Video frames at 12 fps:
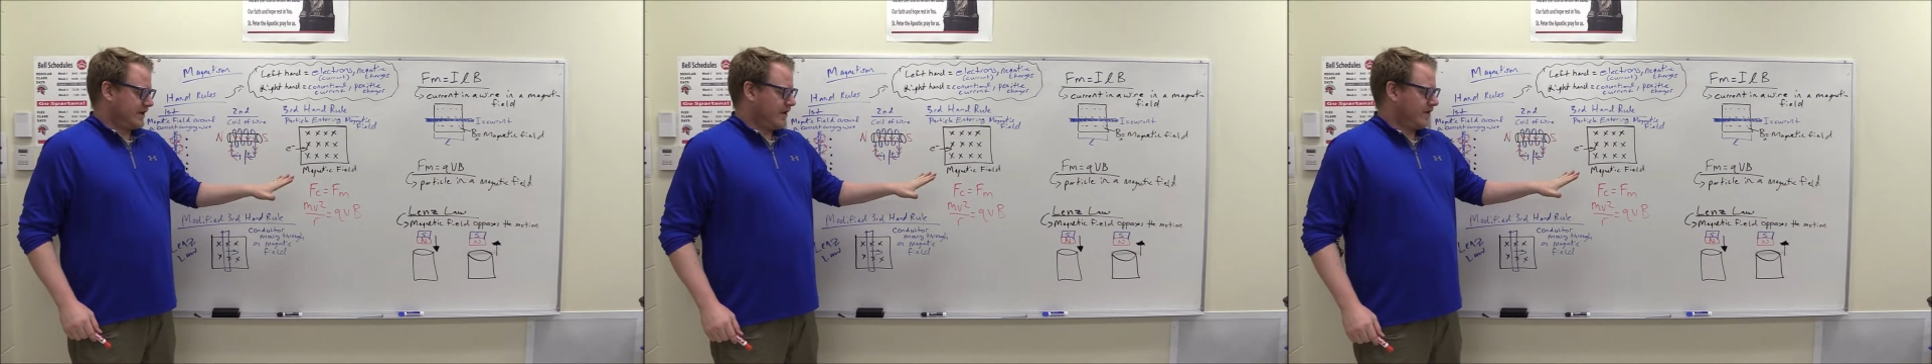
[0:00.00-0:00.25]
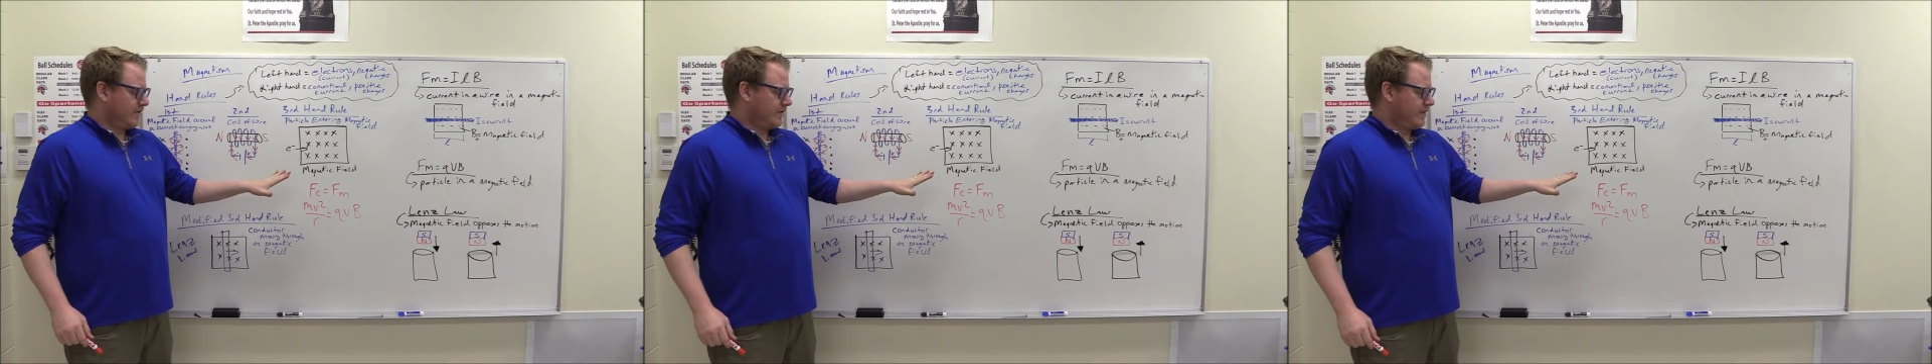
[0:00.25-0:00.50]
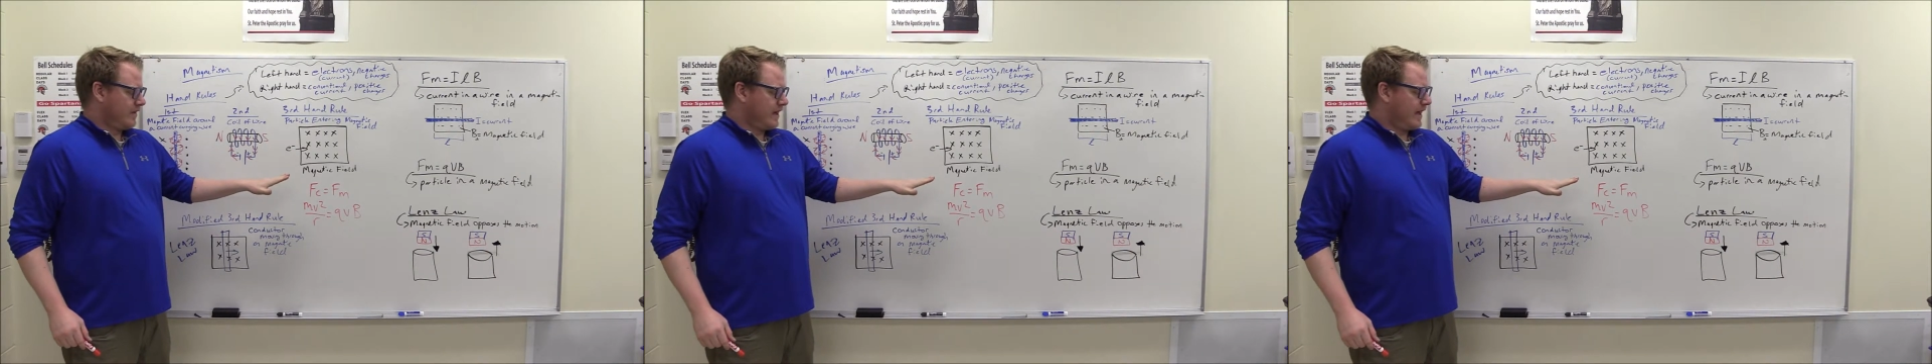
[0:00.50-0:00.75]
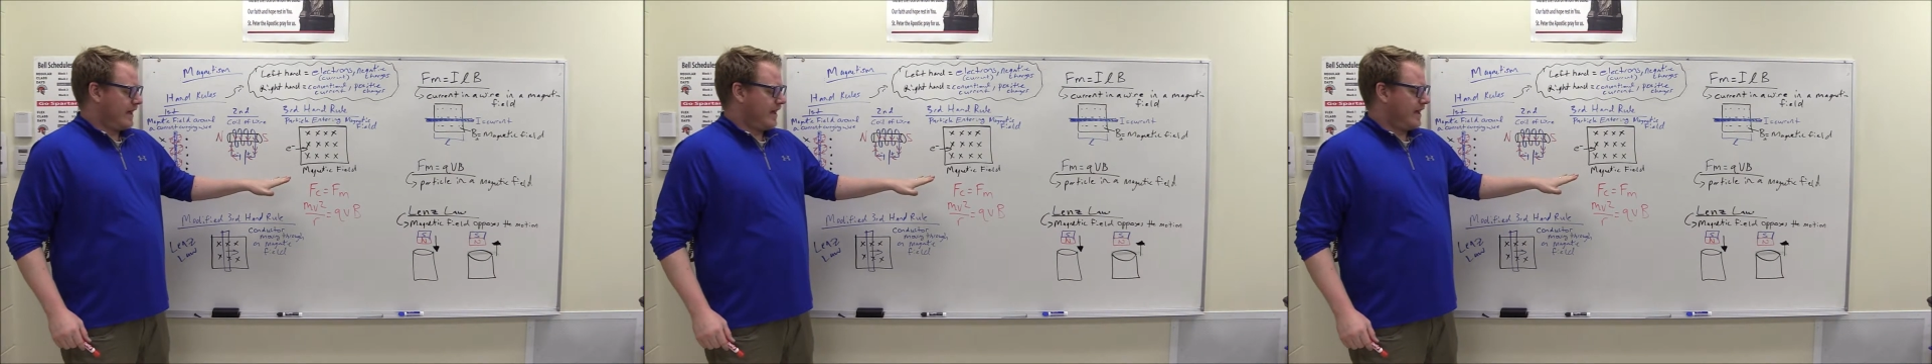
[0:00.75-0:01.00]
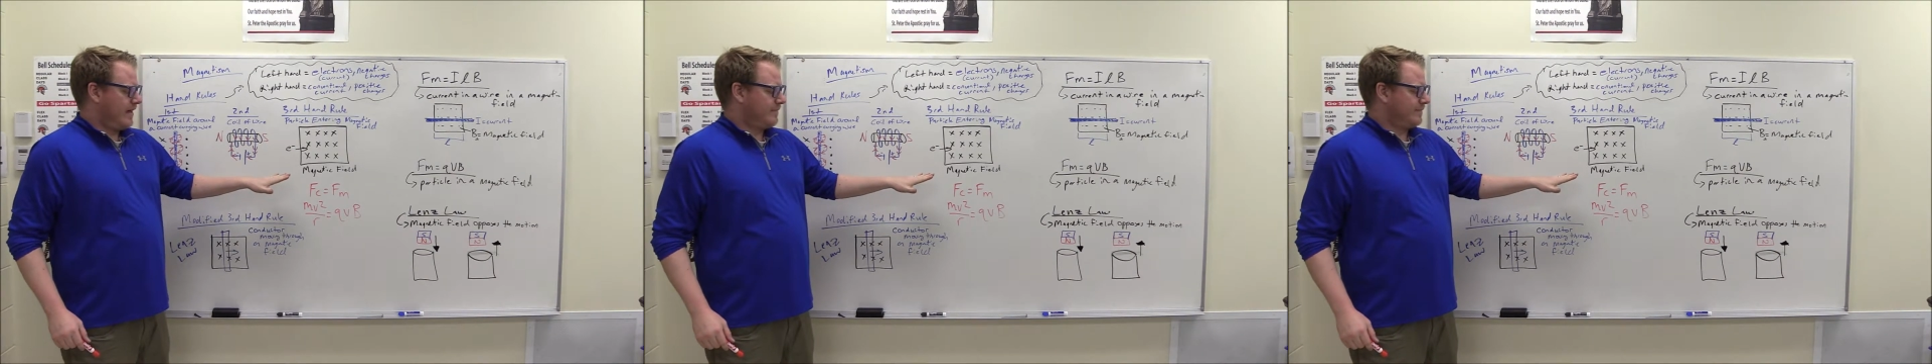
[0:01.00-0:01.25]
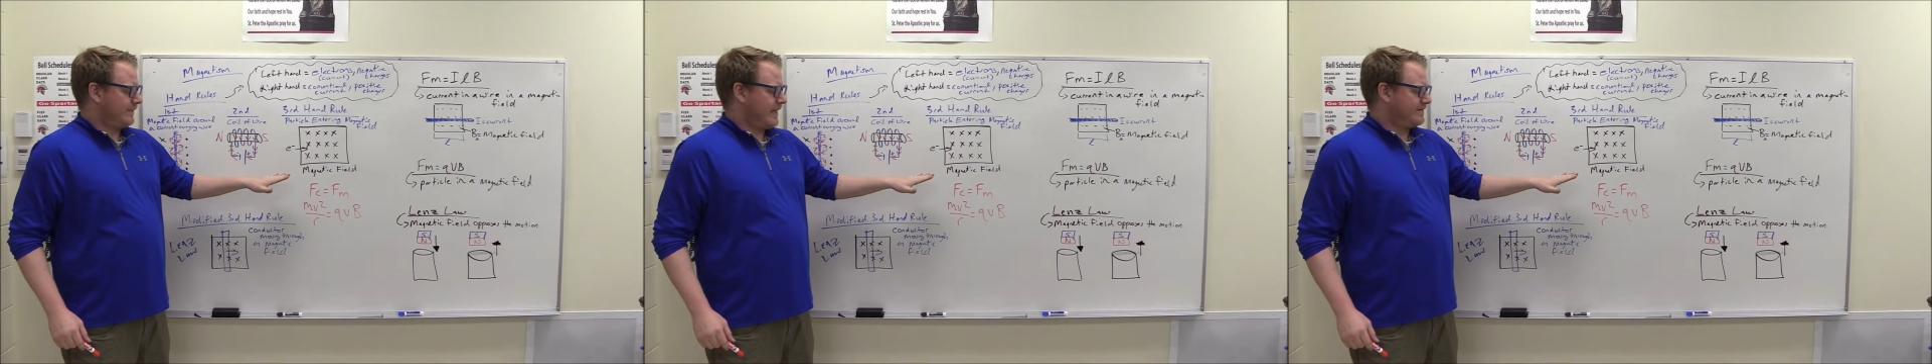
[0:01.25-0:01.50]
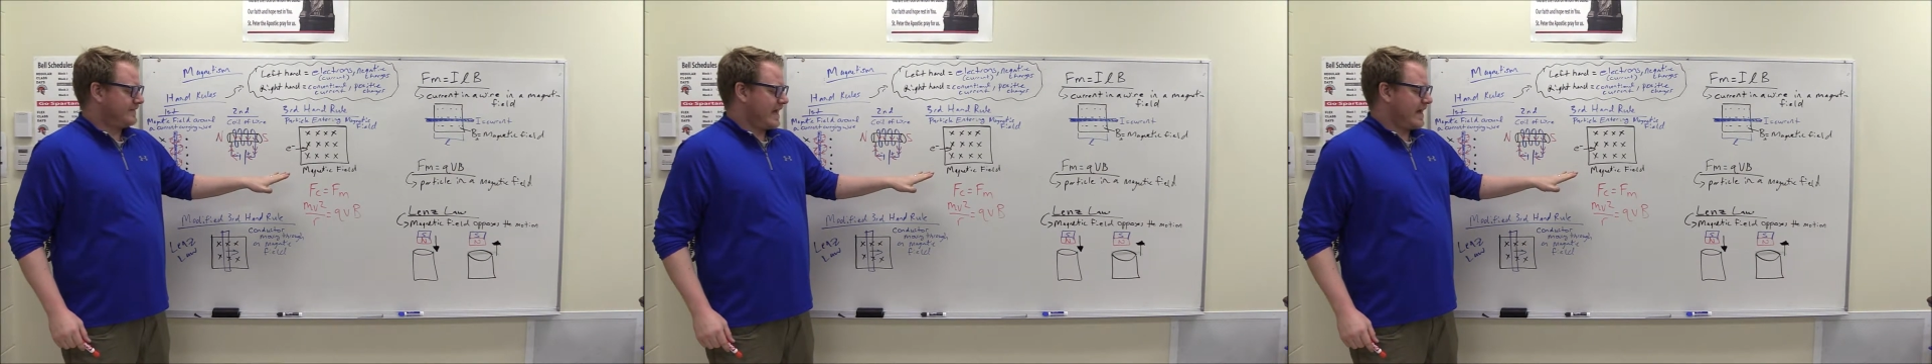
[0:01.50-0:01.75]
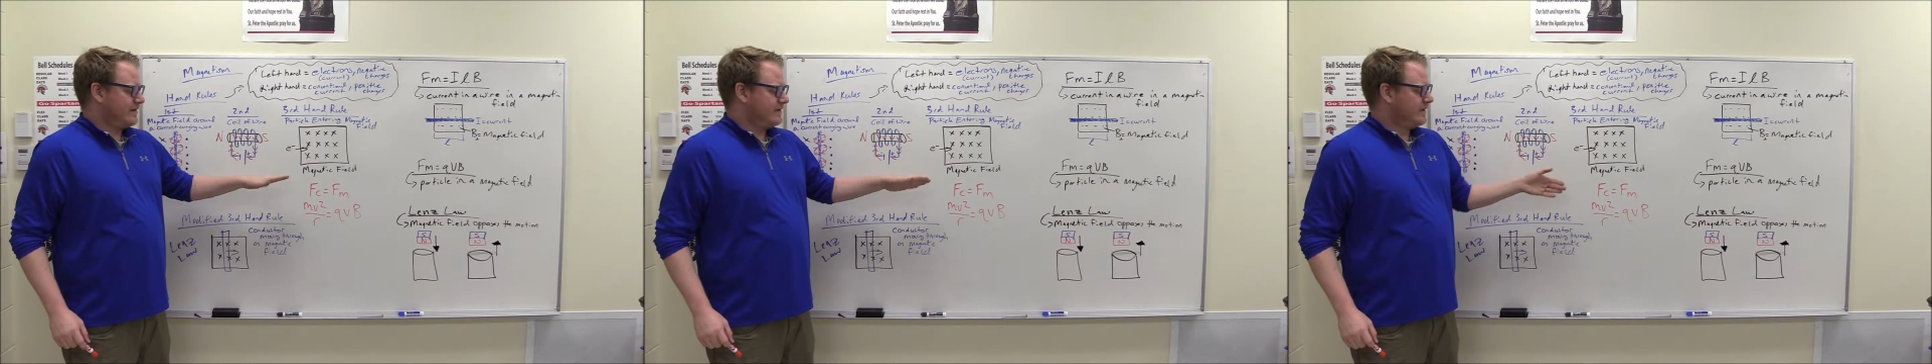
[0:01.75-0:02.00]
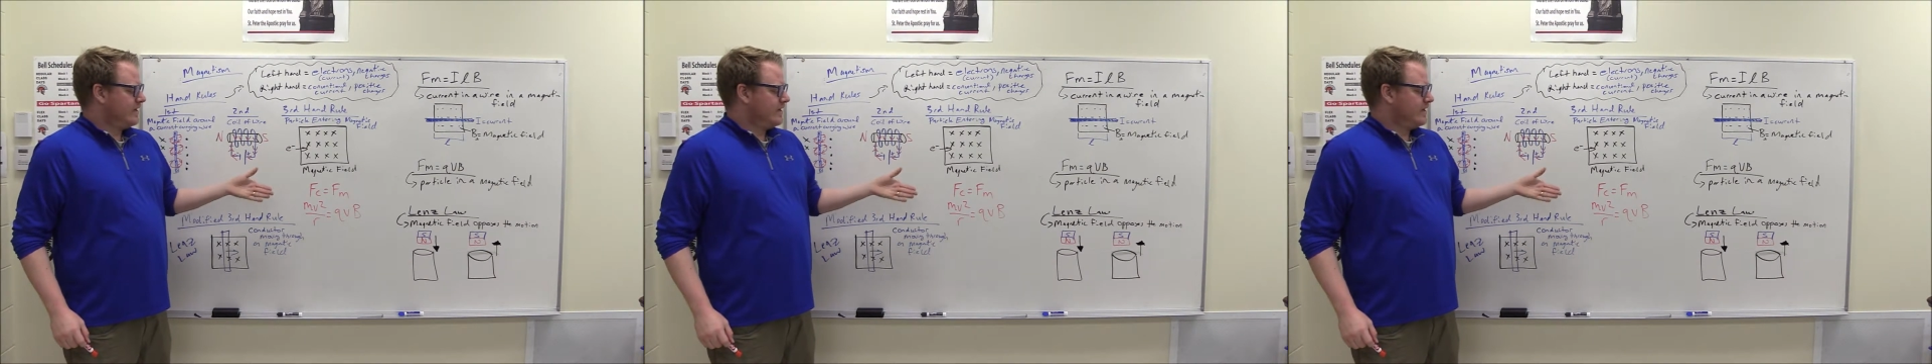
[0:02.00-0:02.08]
our left hand.